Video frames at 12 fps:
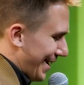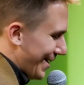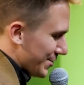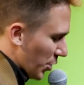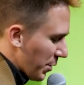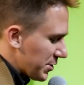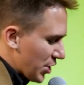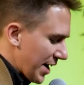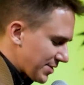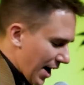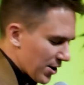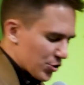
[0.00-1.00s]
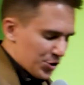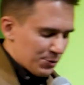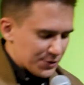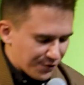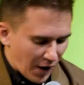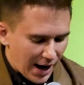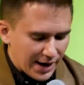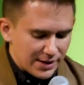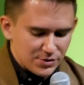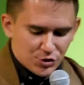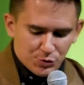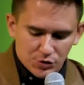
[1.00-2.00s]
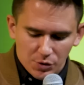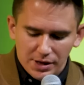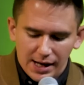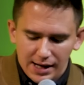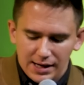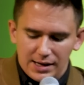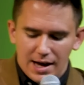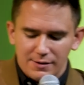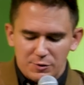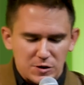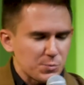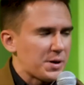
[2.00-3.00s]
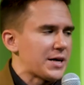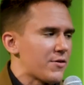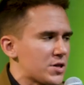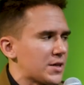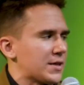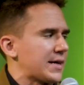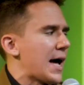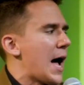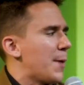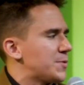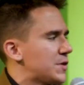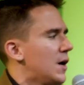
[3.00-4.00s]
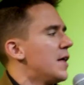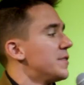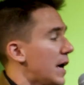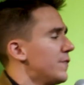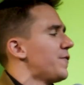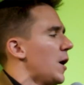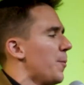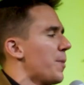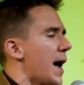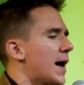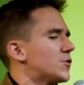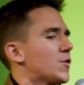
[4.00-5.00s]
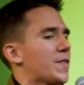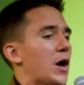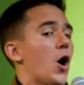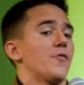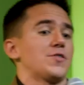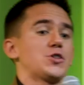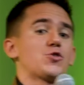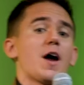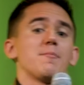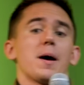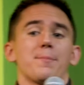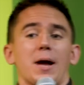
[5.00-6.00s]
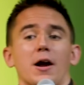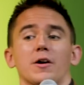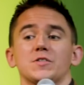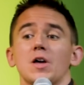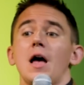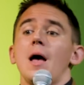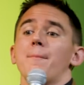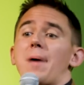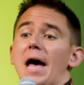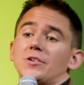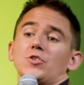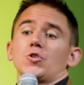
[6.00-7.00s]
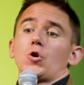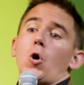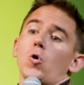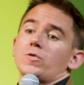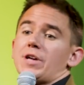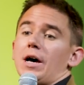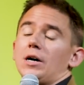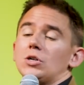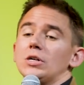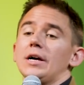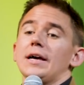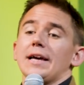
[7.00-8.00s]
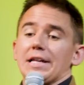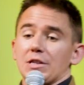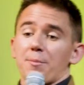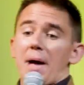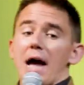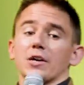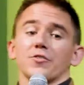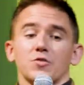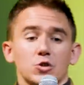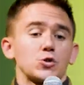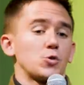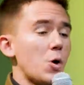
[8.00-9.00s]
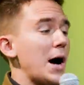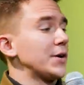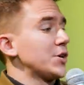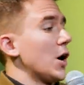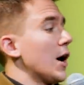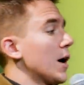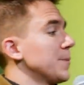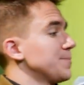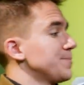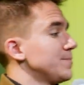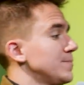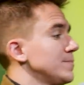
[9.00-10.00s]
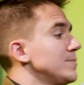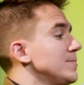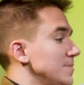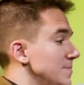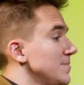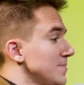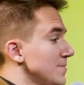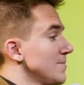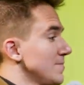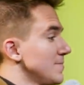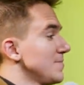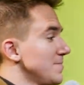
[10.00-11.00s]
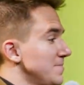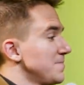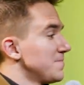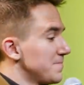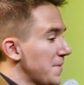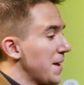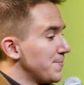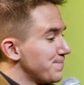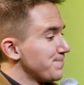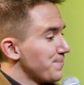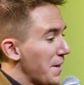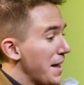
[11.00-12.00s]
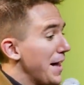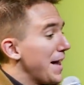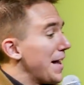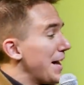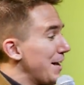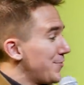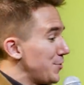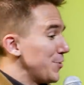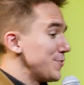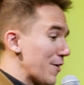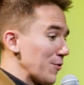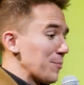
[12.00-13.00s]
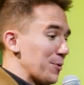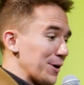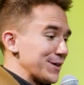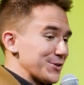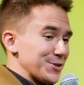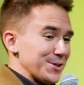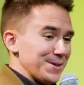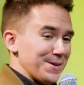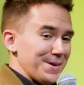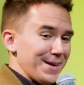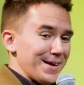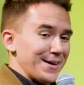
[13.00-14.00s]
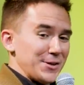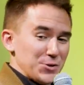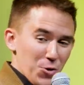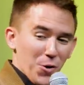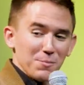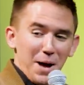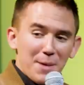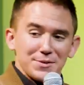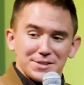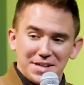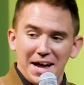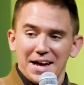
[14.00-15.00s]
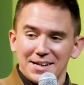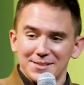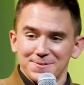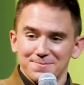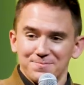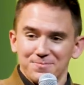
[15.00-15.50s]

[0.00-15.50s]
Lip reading: So we checked on her, she was fine, she was okay, and we explained everything to the cops. They felt bad, so they offered to drive my parents back to their hotel in the back of their squad car. Yeah. If you've never put your mom and dad